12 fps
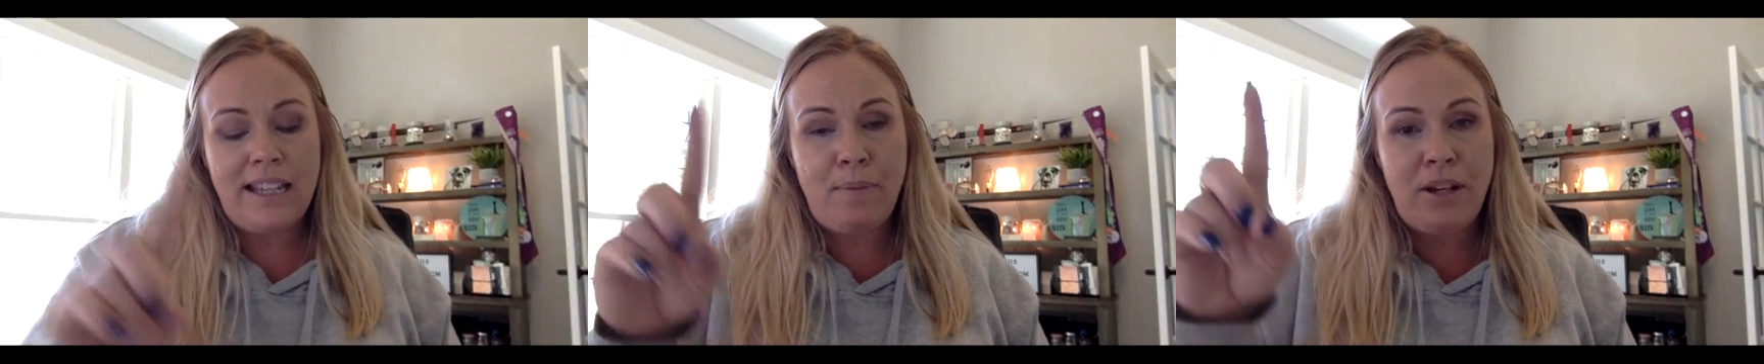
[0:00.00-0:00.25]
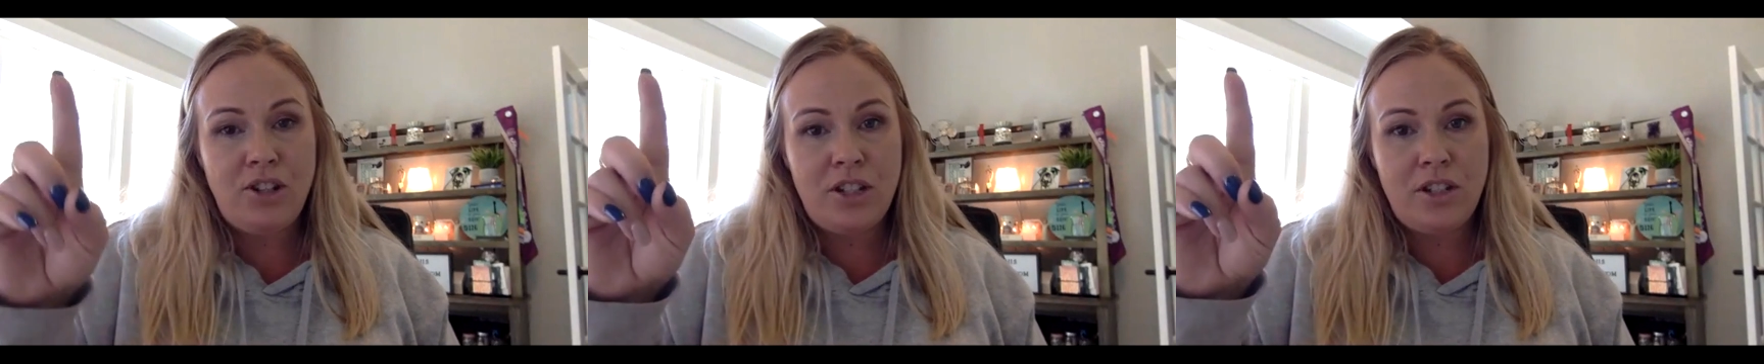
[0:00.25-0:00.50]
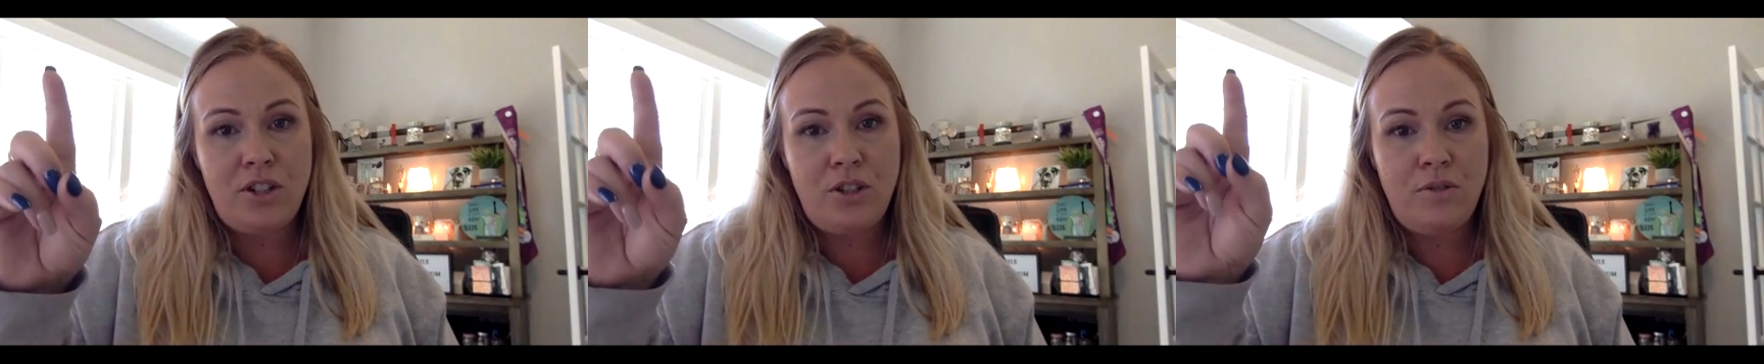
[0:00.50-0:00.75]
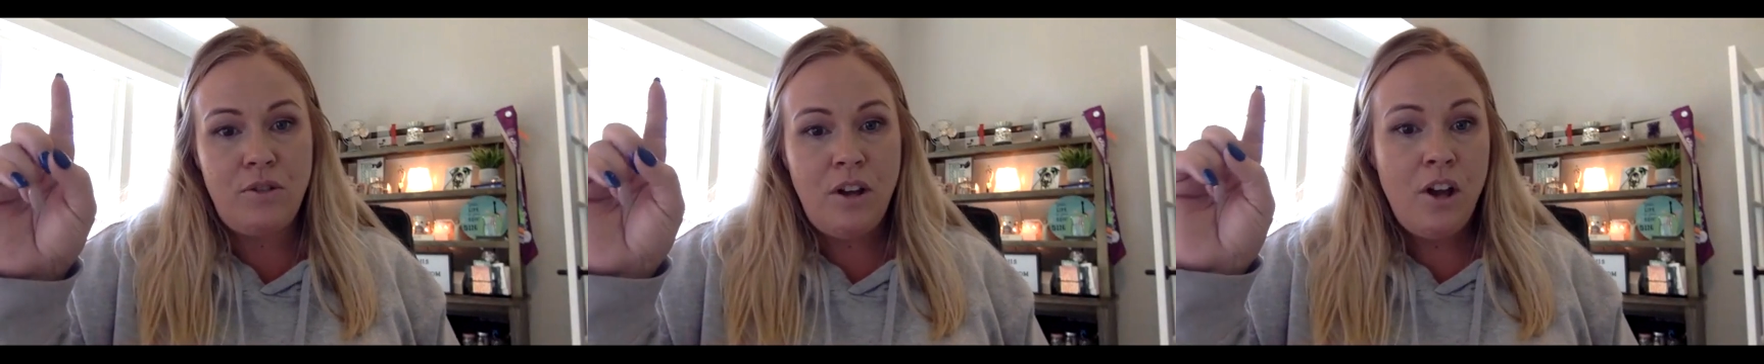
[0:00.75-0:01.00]
Let me just
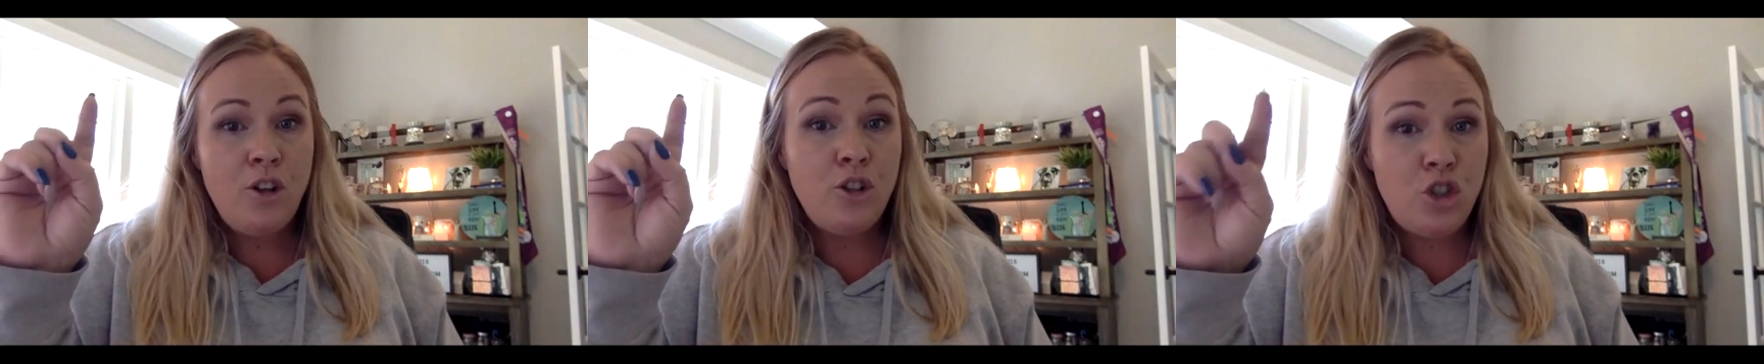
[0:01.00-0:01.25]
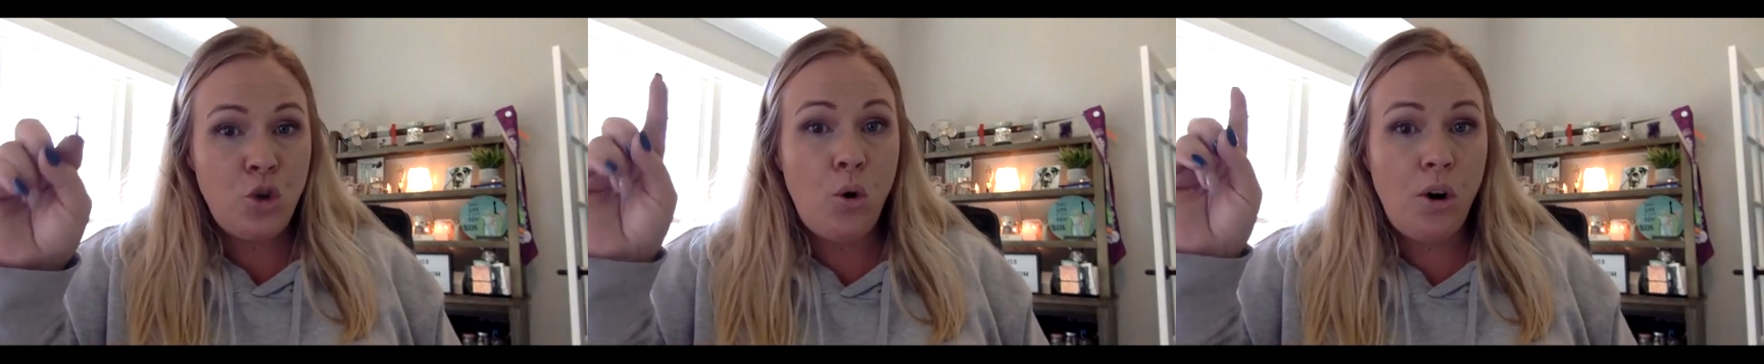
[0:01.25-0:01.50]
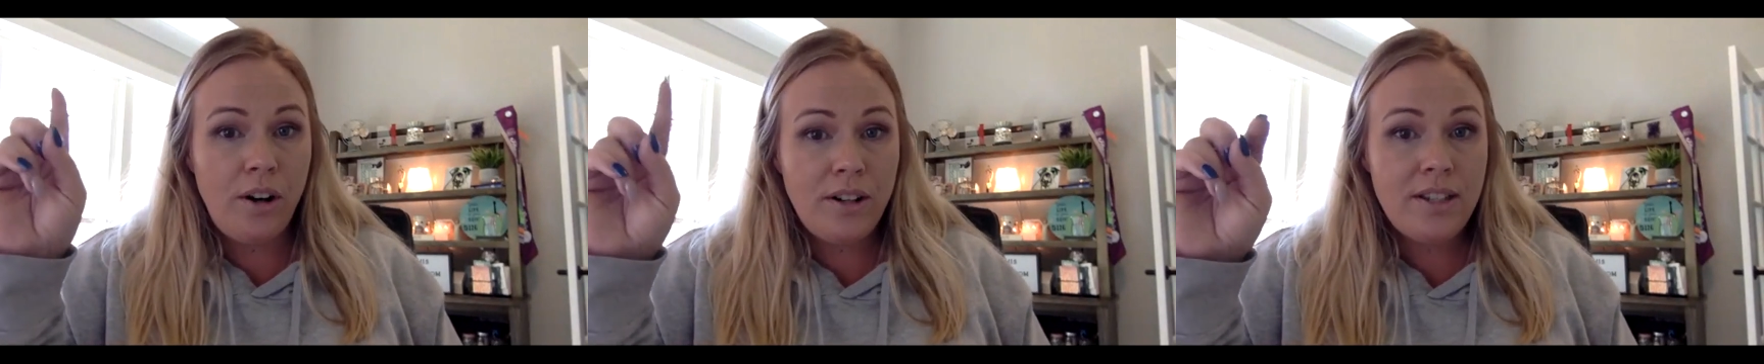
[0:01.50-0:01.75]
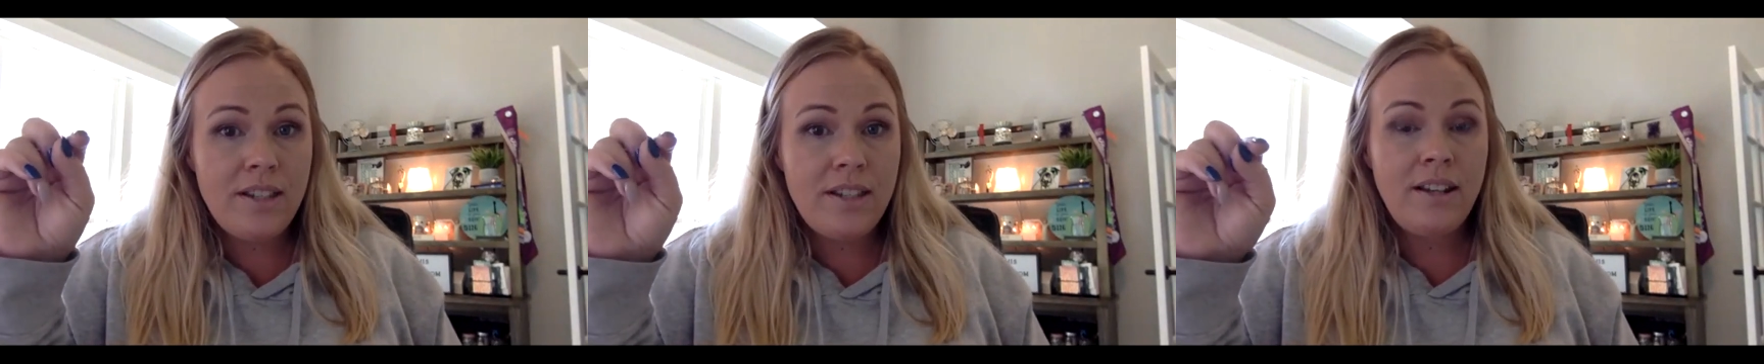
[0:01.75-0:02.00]
sort